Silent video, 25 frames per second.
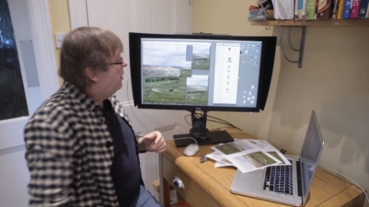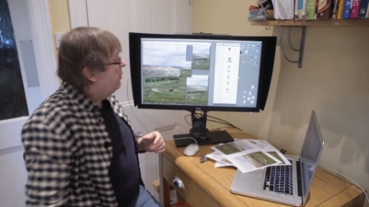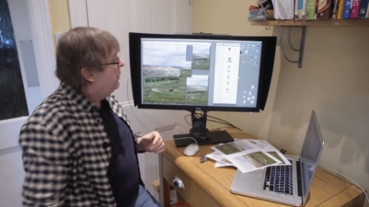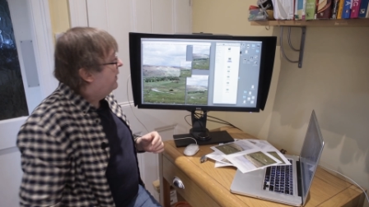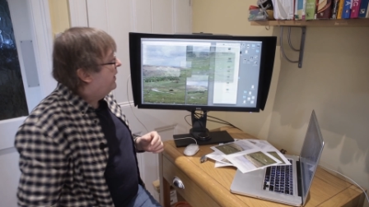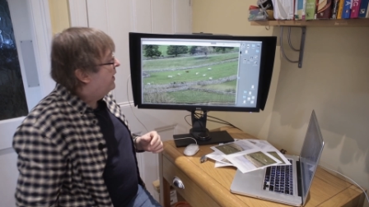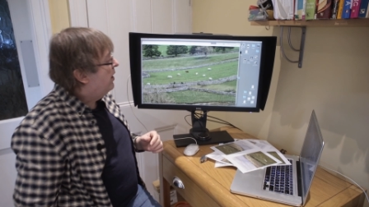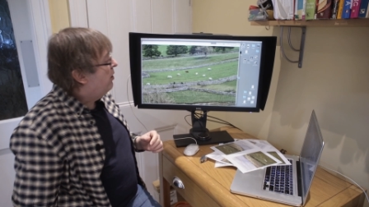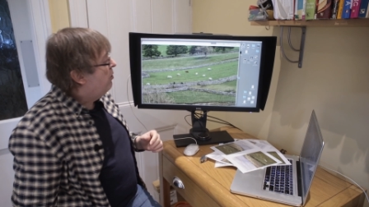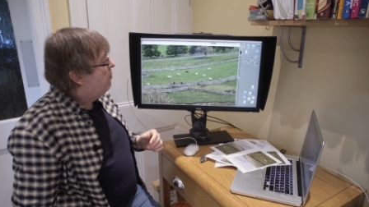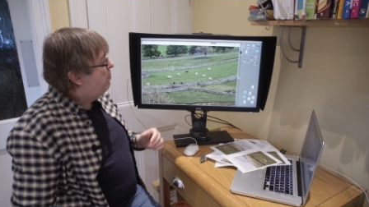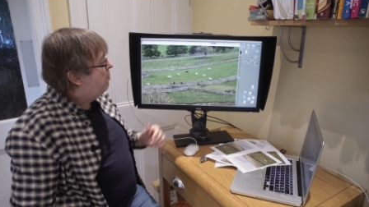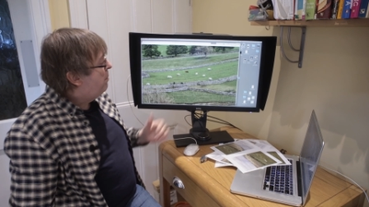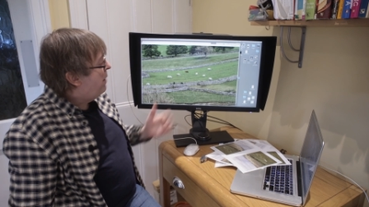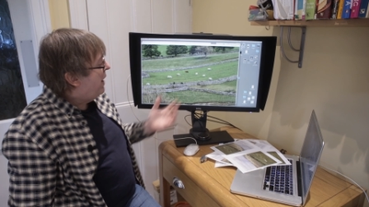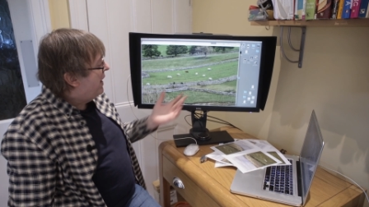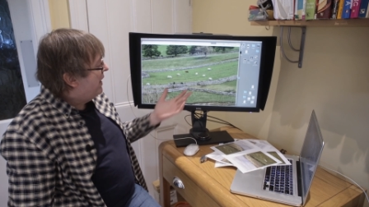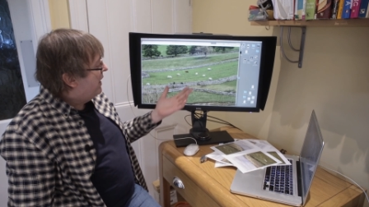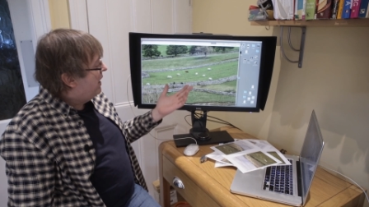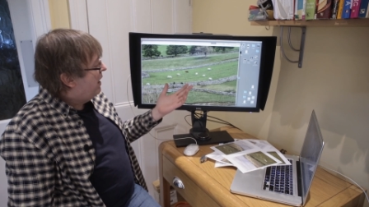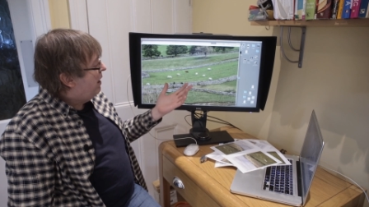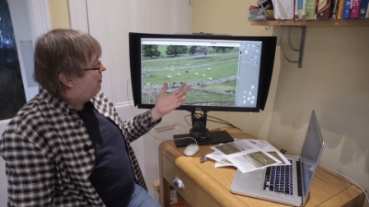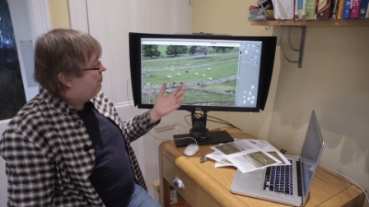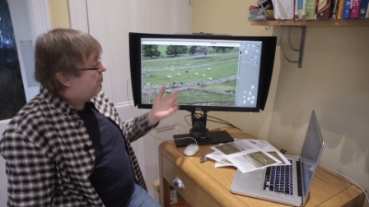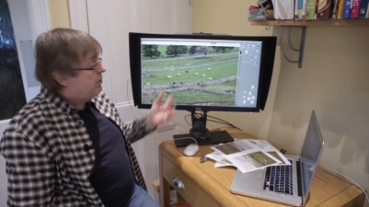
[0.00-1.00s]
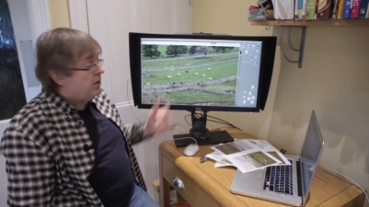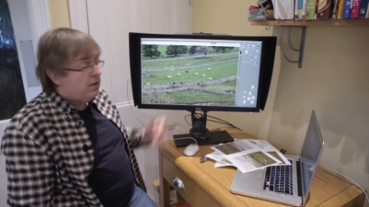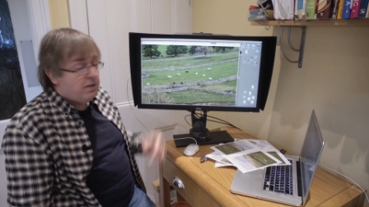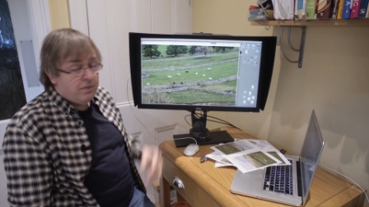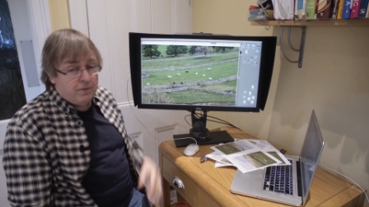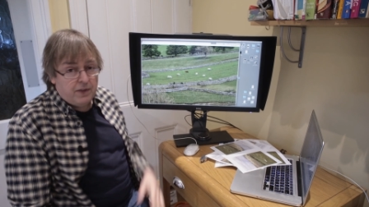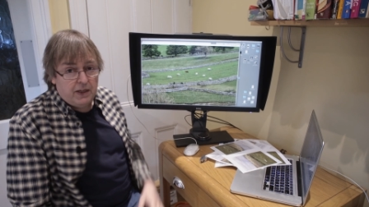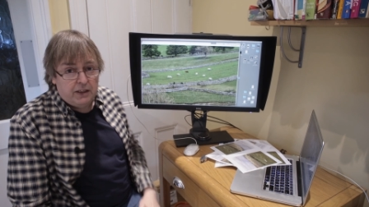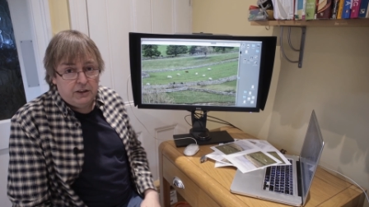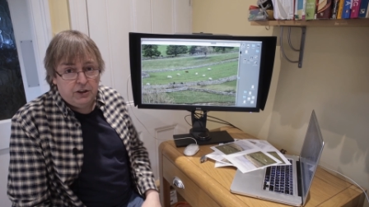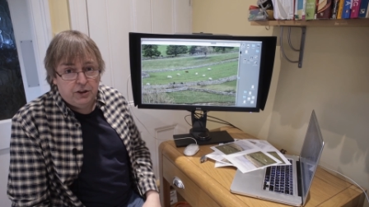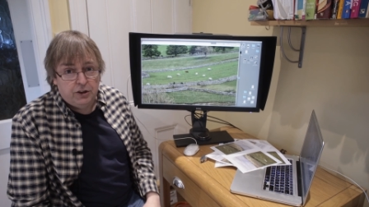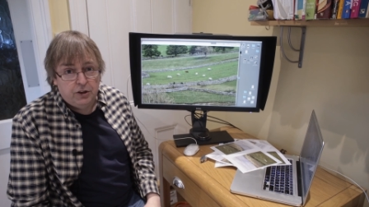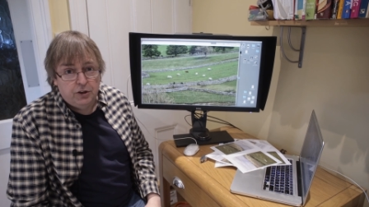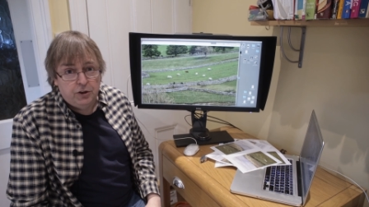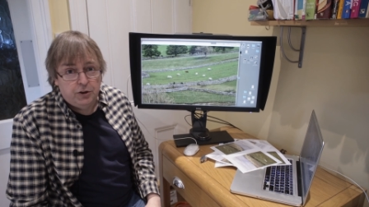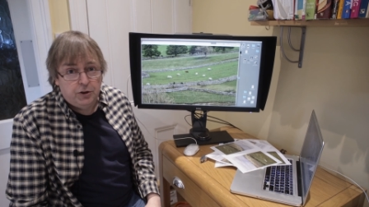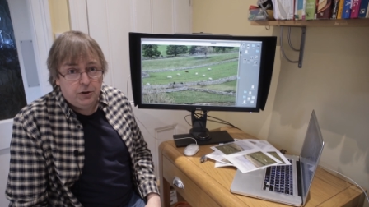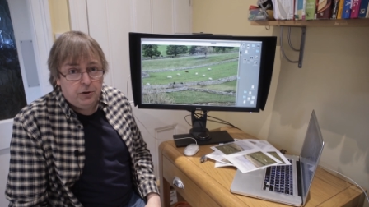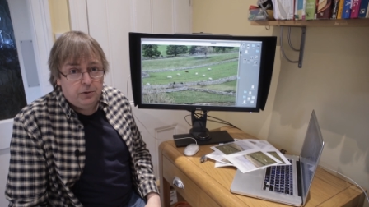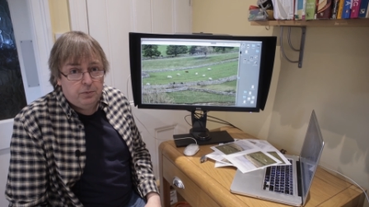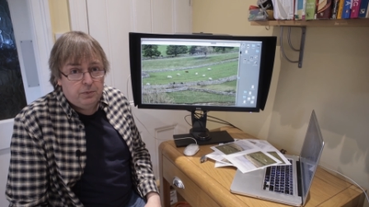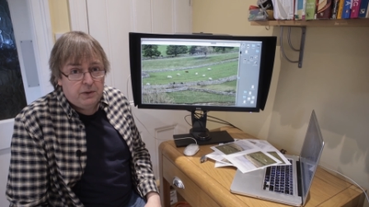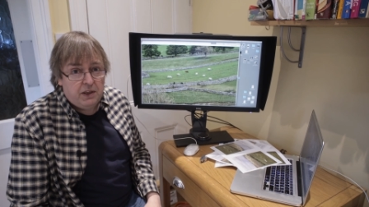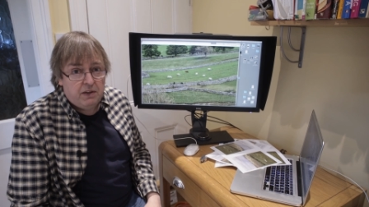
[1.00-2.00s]
there we go, back up to, there's the
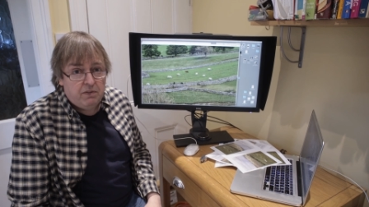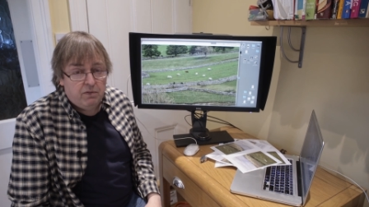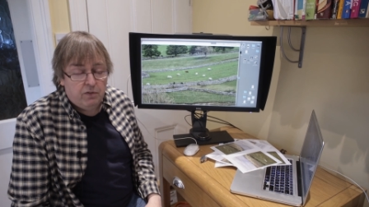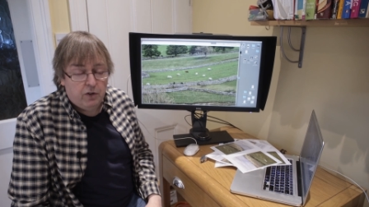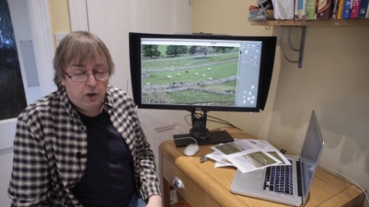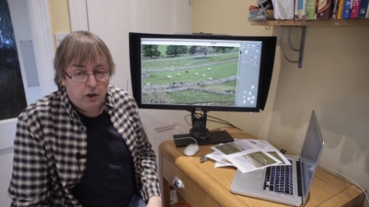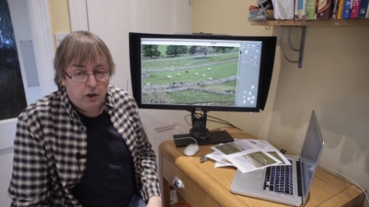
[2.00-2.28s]
zoomed in